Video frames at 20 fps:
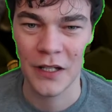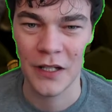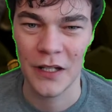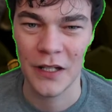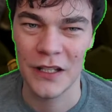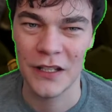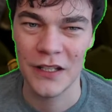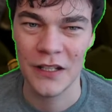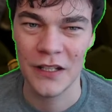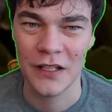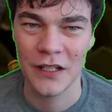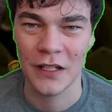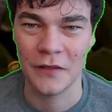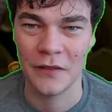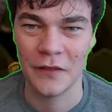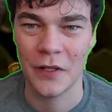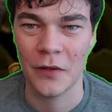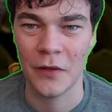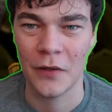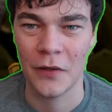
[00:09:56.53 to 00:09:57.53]
and it did kind of
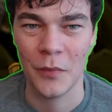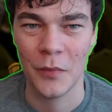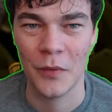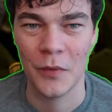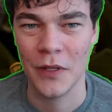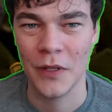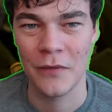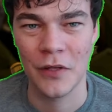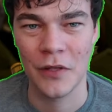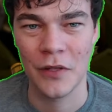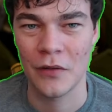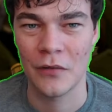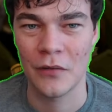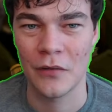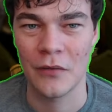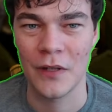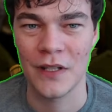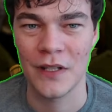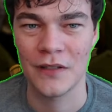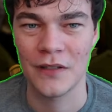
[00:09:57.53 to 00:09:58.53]
help, even
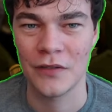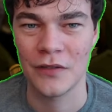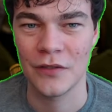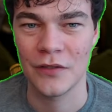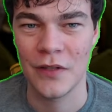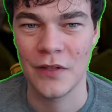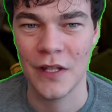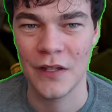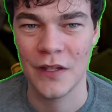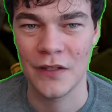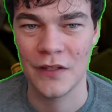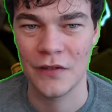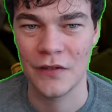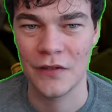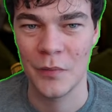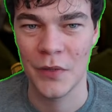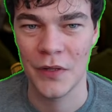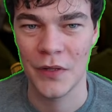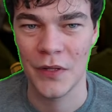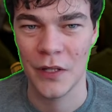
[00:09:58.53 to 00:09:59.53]
though I still do that
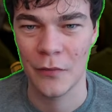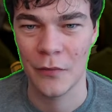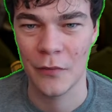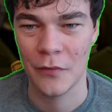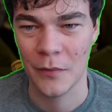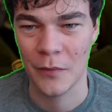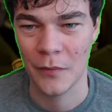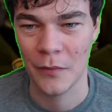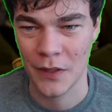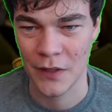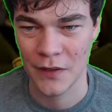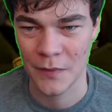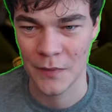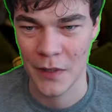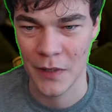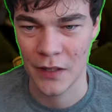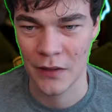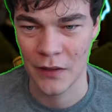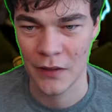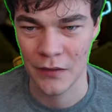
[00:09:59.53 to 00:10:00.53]
stupid thing where I'm like
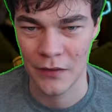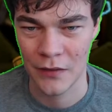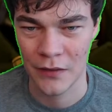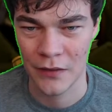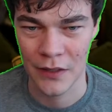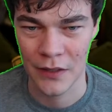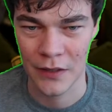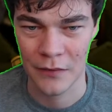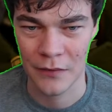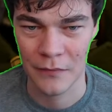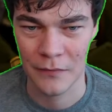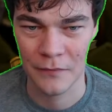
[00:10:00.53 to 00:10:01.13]
smiling all the time.